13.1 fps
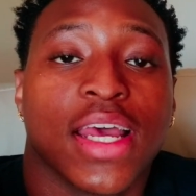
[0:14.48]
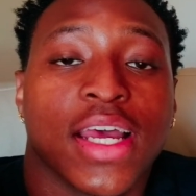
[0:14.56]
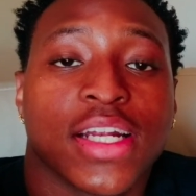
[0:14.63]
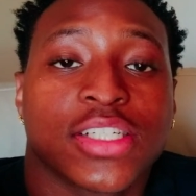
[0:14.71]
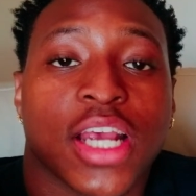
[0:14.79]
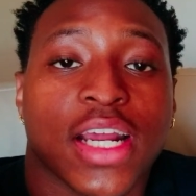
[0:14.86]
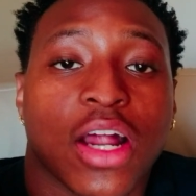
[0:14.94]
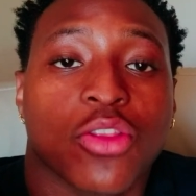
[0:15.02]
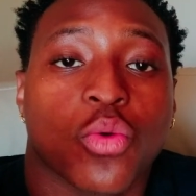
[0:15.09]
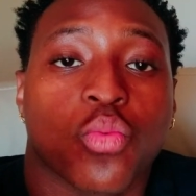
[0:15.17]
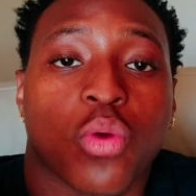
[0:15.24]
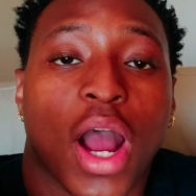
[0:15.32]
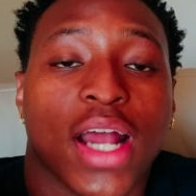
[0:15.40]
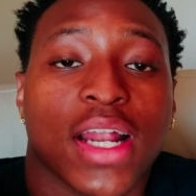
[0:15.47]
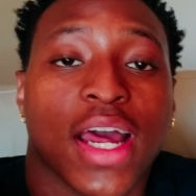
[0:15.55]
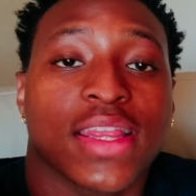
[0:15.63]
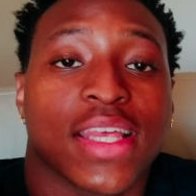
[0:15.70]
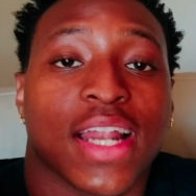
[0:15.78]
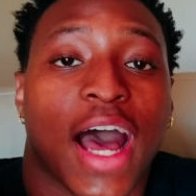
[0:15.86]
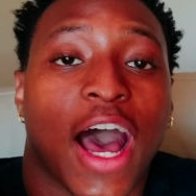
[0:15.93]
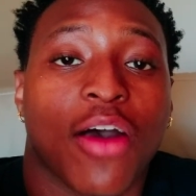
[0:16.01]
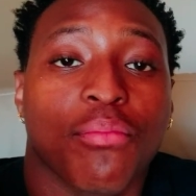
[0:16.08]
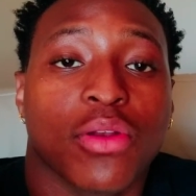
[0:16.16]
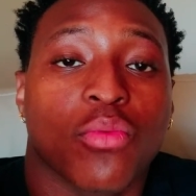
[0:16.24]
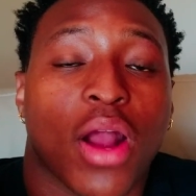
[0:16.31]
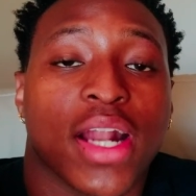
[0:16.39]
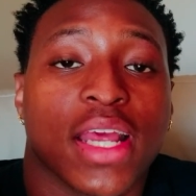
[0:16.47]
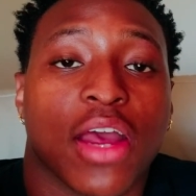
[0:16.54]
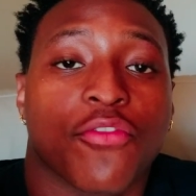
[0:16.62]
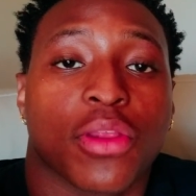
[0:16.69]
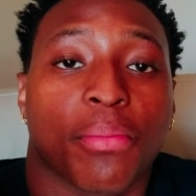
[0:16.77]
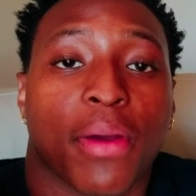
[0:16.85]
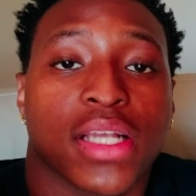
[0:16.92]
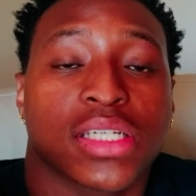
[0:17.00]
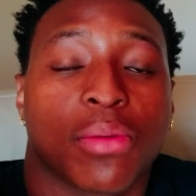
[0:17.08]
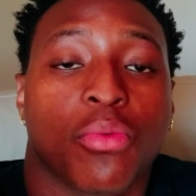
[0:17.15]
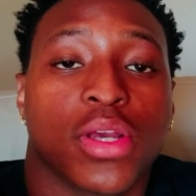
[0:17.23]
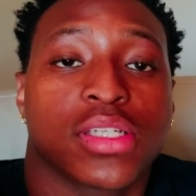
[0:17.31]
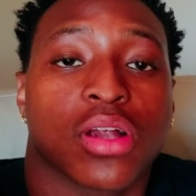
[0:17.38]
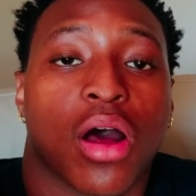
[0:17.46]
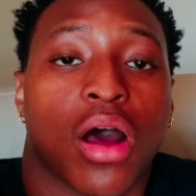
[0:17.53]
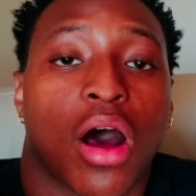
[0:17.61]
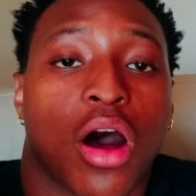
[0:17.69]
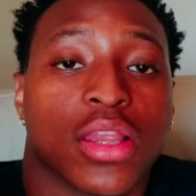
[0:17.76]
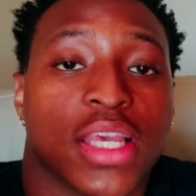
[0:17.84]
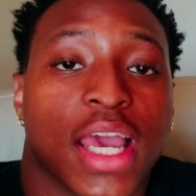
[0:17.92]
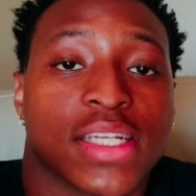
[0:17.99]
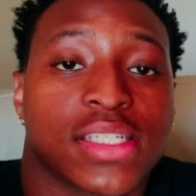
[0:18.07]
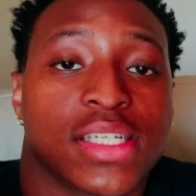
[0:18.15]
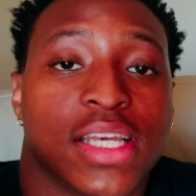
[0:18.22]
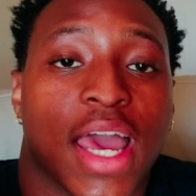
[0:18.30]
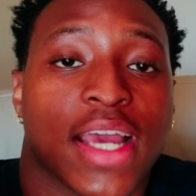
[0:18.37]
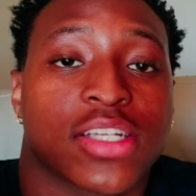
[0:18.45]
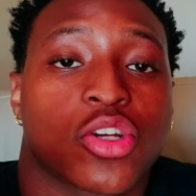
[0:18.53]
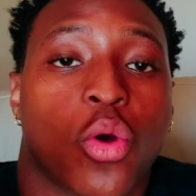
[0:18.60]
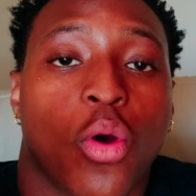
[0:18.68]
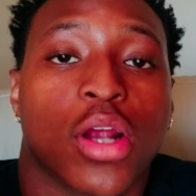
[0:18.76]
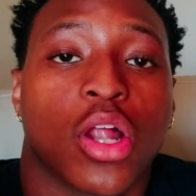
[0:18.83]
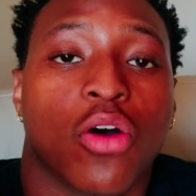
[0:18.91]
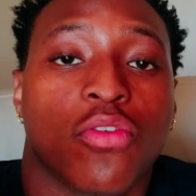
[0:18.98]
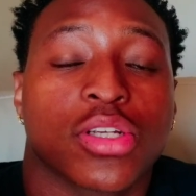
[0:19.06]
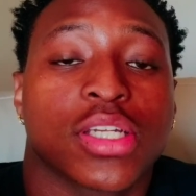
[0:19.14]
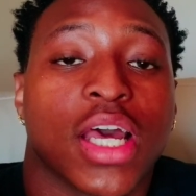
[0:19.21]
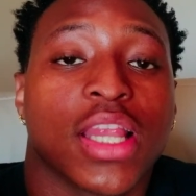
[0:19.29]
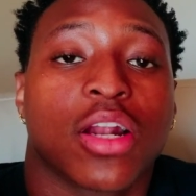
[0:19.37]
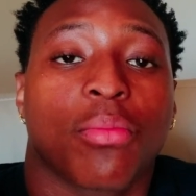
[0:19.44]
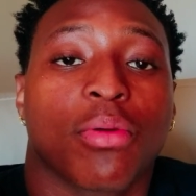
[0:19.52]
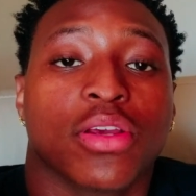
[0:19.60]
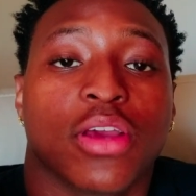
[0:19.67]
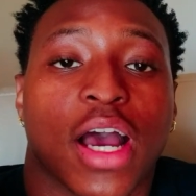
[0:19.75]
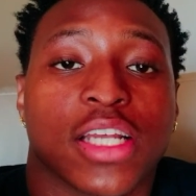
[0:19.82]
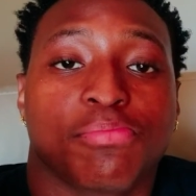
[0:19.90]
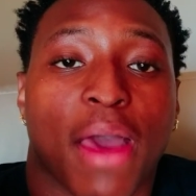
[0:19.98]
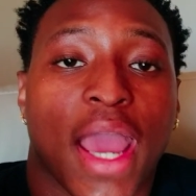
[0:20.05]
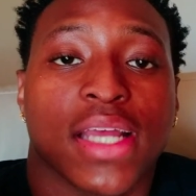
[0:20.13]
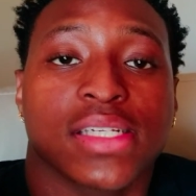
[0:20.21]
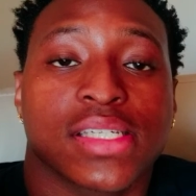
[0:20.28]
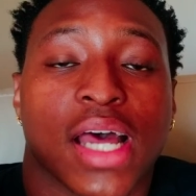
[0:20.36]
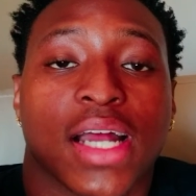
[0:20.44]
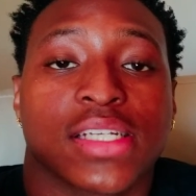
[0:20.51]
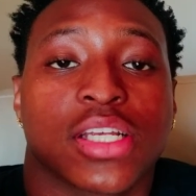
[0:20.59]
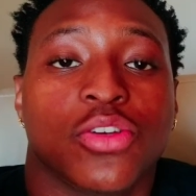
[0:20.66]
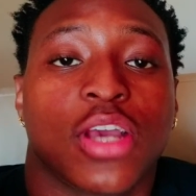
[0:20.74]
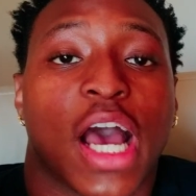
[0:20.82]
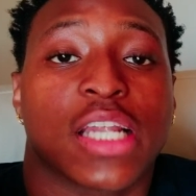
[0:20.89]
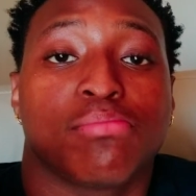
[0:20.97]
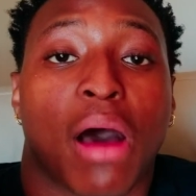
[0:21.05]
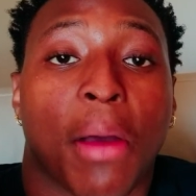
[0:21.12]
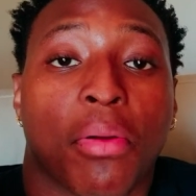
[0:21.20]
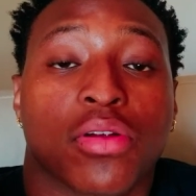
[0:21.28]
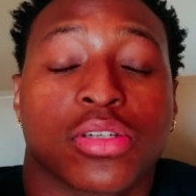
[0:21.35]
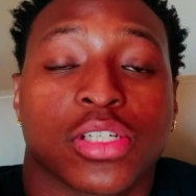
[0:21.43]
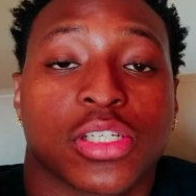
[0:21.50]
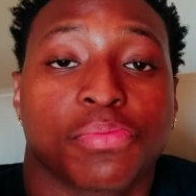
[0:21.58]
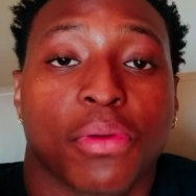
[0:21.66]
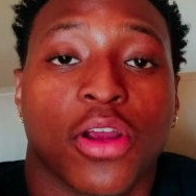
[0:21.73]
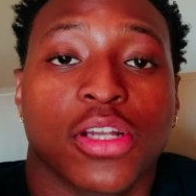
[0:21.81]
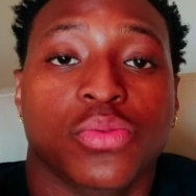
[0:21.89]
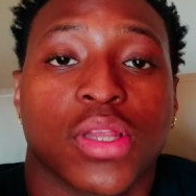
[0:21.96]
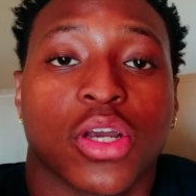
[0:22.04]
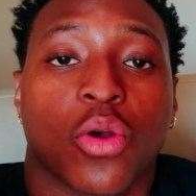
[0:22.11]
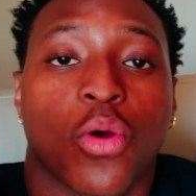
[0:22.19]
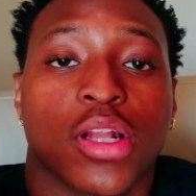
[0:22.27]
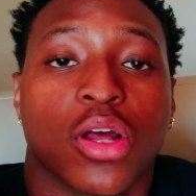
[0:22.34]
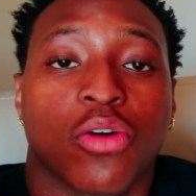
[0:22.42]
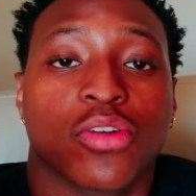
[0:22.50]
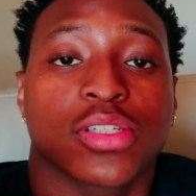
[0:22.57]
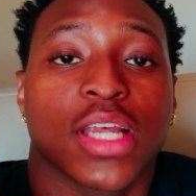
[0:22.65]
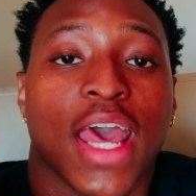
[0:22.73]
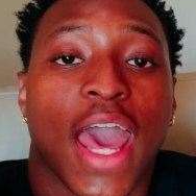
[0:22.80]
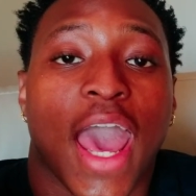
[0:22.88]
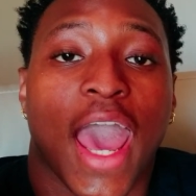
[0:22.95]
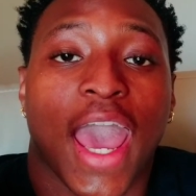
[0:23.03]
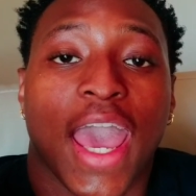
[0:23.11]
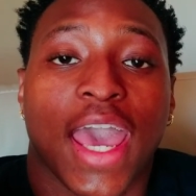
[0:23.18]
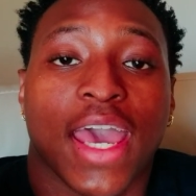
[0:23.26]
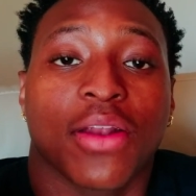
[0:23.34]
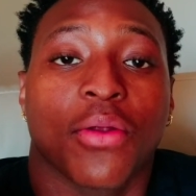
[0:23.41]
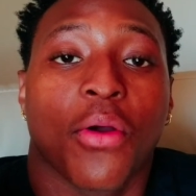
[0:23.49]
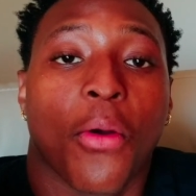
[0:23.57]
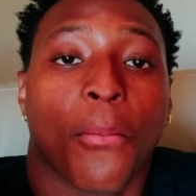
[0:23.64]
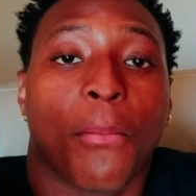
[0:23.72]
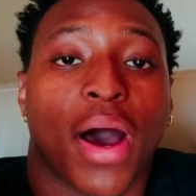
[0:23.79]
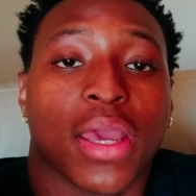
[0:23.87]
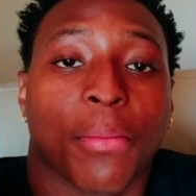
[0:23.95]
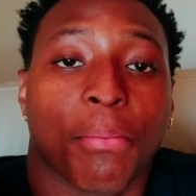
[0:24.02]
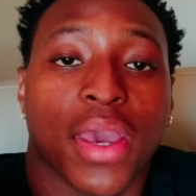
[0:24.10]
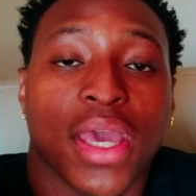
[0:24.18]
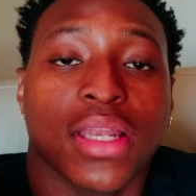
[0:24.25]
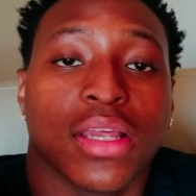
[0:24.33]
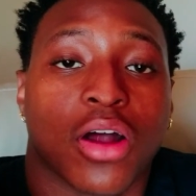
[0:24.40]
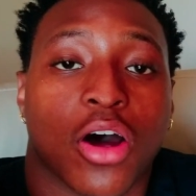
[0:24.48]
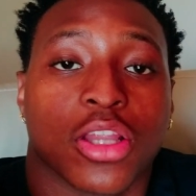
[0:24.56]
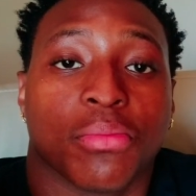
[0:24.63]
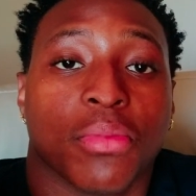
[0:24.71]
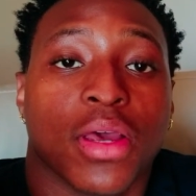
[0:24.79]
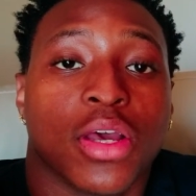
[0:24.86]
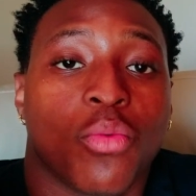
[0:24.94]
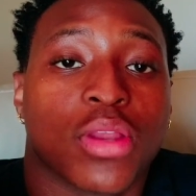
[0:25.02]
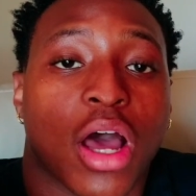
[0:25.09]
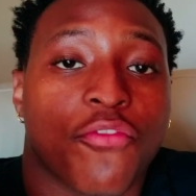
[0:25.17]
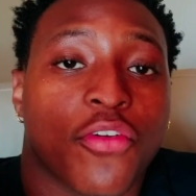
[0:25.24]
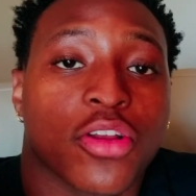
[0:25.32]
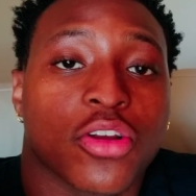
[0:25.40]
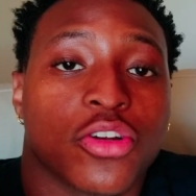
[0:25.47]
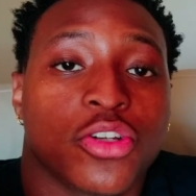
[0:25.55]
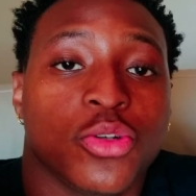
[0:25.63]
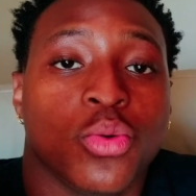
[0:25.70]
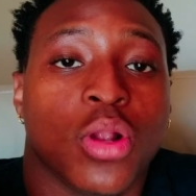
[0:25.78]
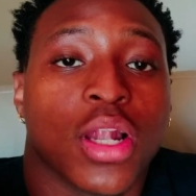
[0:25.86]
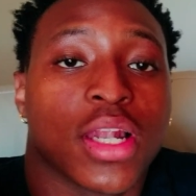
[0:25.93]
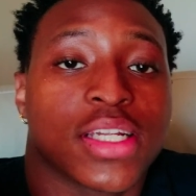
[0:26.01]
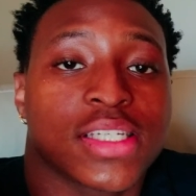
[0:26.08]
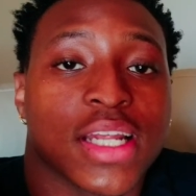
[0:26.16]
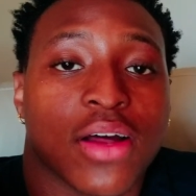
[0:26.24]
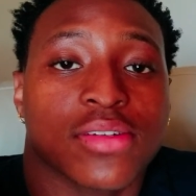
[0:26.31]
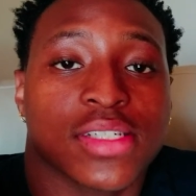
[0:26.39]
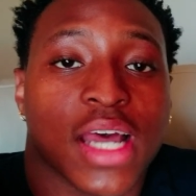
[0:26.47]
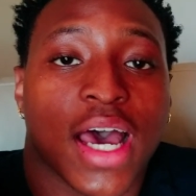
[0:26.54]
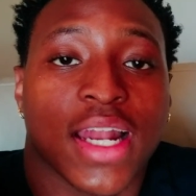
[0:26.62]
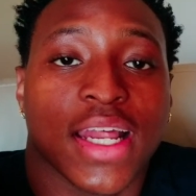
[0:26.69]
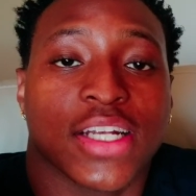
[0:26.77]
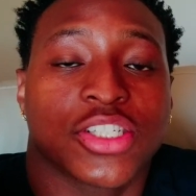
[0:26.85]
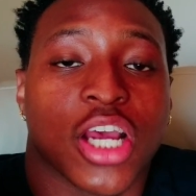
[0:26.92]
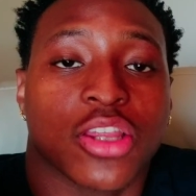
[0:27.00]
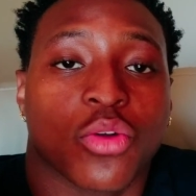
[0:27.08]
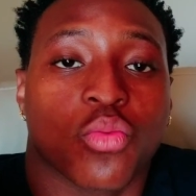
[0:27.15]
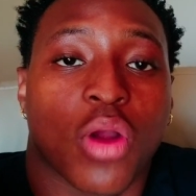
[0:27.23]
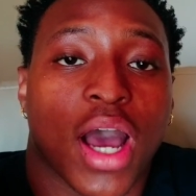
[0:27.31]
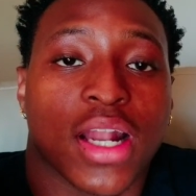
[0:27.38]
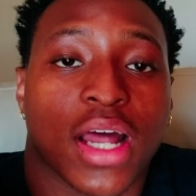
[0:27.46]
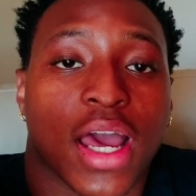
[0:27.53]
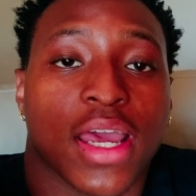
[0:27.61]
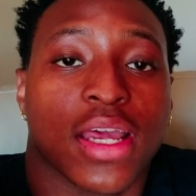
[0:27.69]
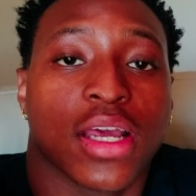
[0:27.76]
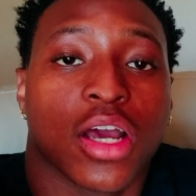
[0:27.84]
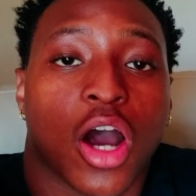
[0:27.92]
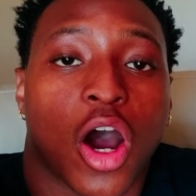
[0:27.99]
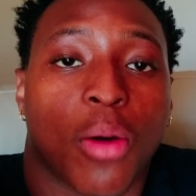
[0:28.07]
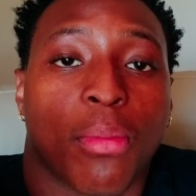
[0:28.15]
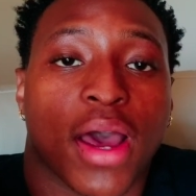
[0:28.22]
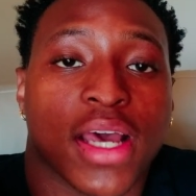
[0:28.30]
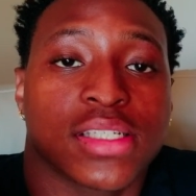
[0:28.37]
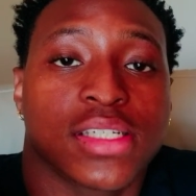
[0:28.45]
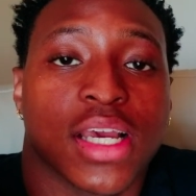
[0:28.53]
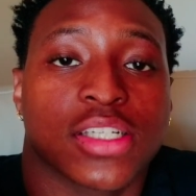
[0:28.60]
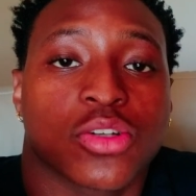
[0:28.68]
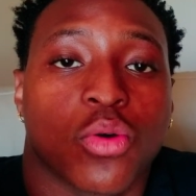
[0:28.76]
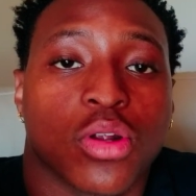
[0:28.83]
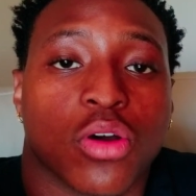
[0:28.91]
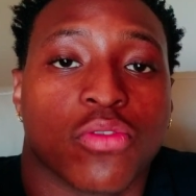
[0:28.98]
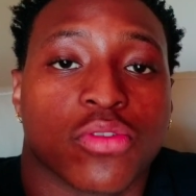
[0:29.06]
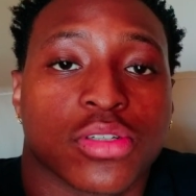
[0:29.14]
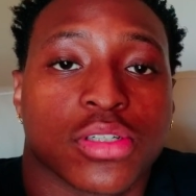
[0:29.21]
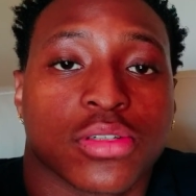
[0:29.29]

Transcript: checking out the ride height that I've been riding at for the past couple weeks on the ST-X Coilovers. Then I'll bring you guys back inside, tell you guys my personal experience with the Coilovers and my opinion on them. Without further ado, let's get outside and check the ride height on my ST-X Coilovers.